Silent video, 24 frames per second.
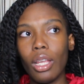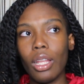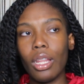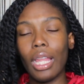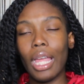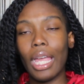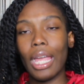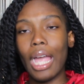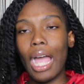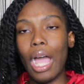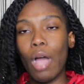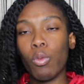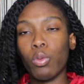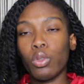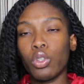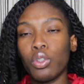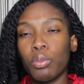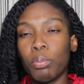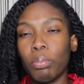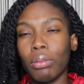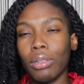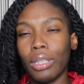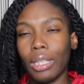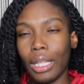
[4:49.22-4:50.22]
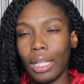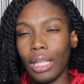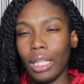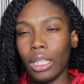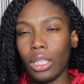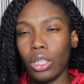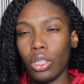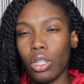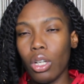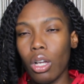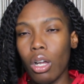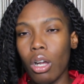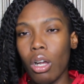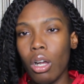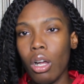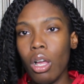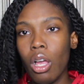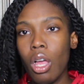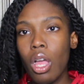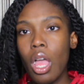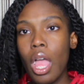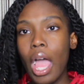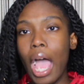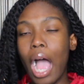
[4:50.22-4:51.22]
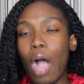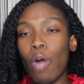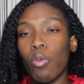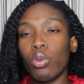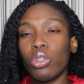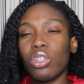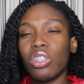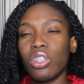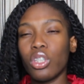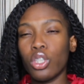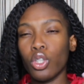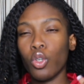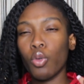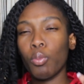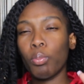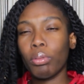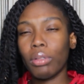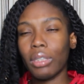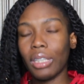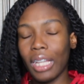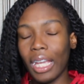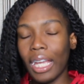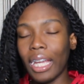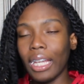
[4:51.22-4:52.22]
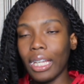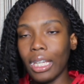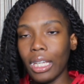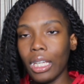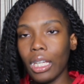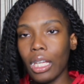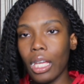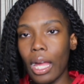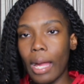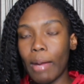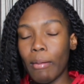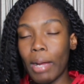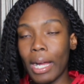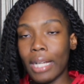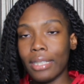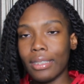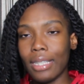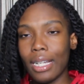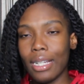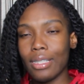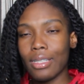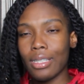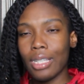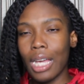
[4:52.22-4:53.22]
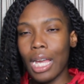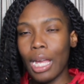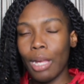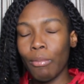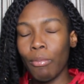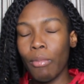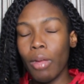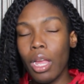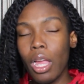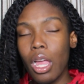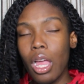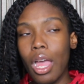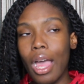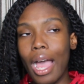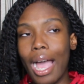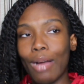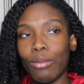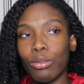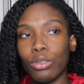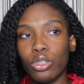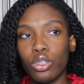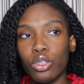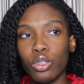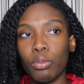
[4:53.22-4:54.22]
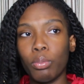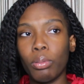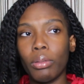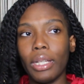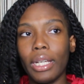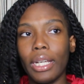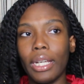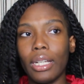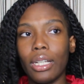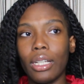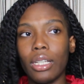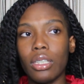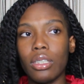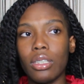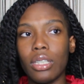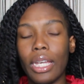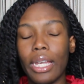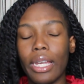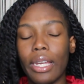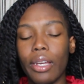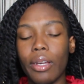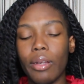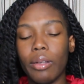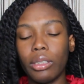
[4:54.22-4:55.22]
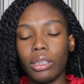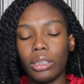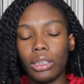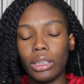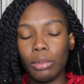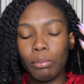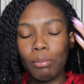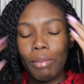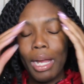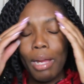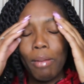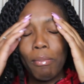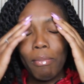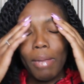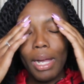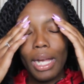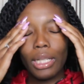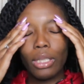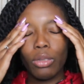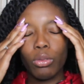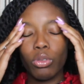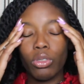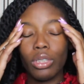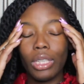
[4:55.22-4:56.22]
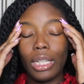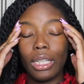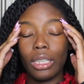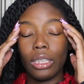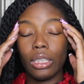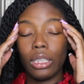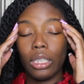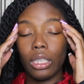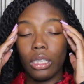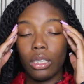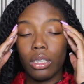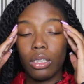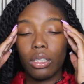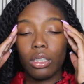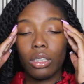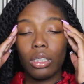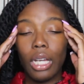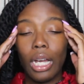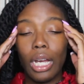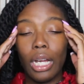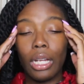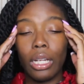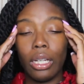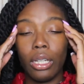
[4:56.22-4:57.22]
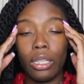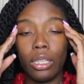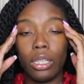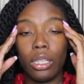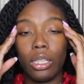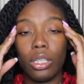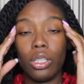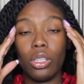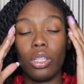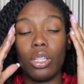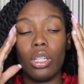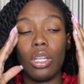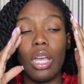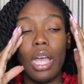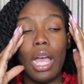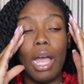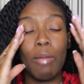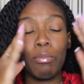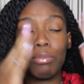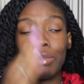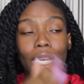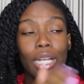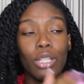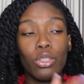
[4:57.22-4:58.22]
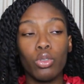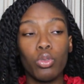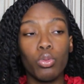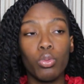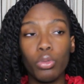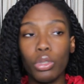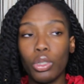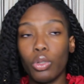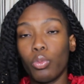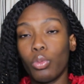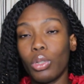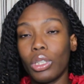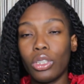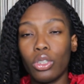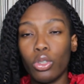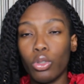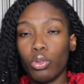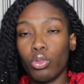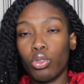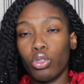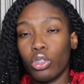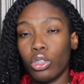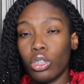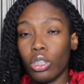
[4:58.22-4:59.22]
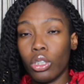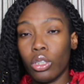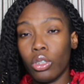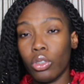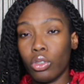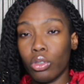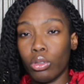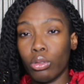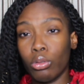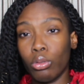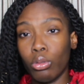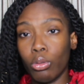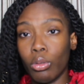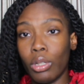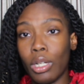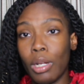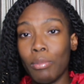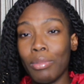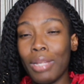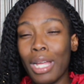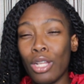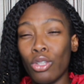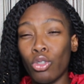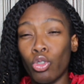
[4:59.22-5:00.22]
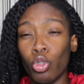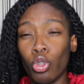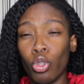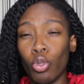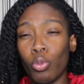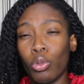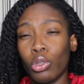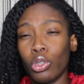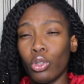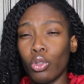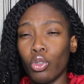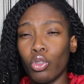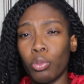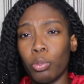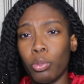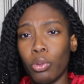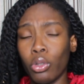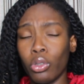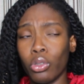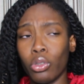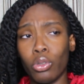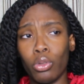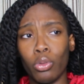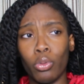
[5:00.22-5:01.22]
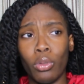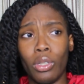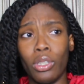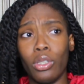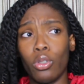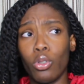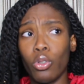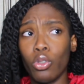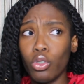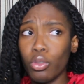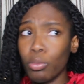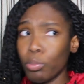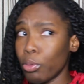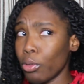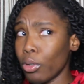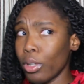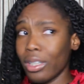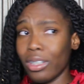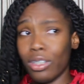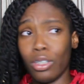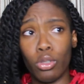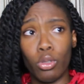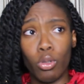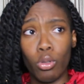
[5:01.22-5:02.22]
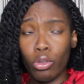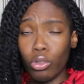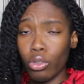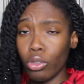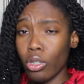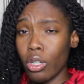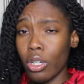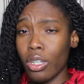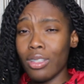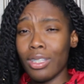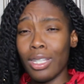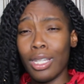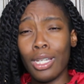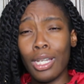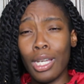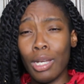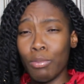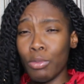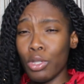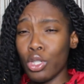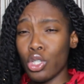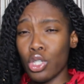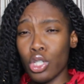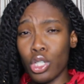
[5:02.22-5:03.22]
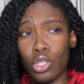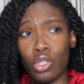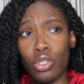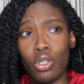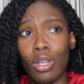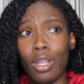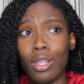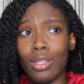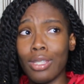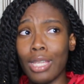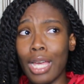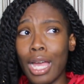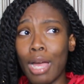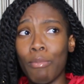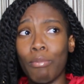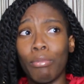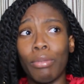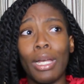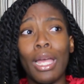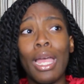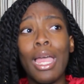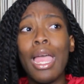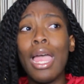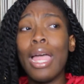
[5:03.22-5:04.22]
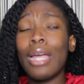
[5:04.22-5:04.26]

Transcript: like, I was playing, y'all, I was still playing at that time. I was still playing, because, like, in my mind, it was like this. I'm not doing what those girls are doing. I'm not doing what those boys are doing. Those boys and those girls, they come to church all the time, but